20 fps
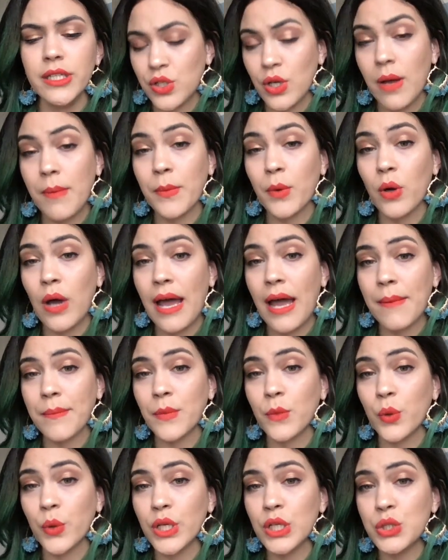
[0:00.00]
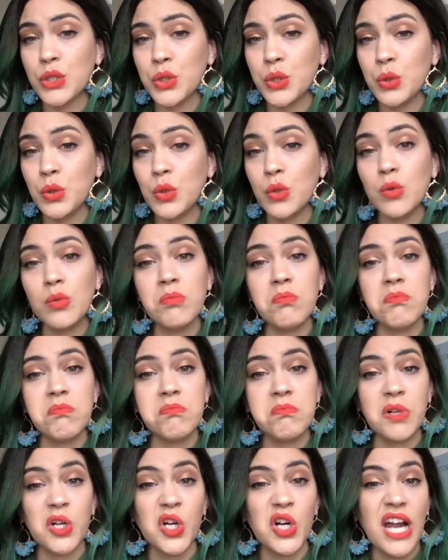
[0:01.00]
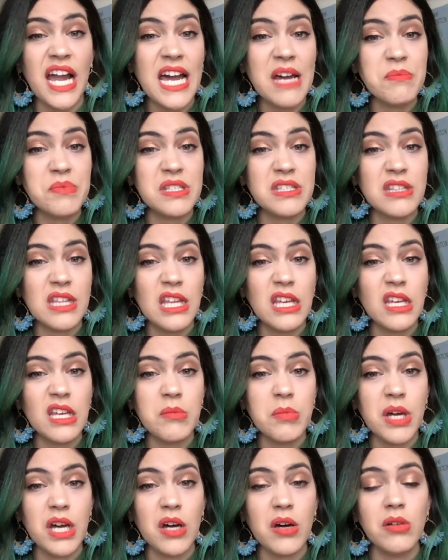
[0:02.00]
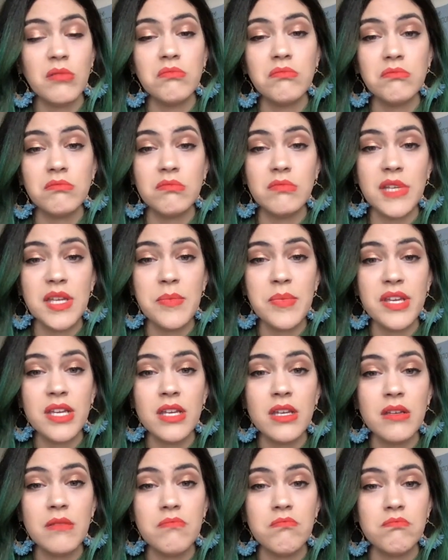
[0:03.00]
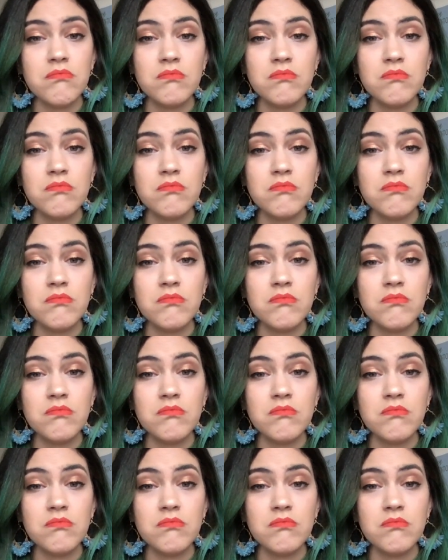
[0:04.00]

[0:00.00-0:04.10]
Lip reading: so I'm going to perhaps think about maybe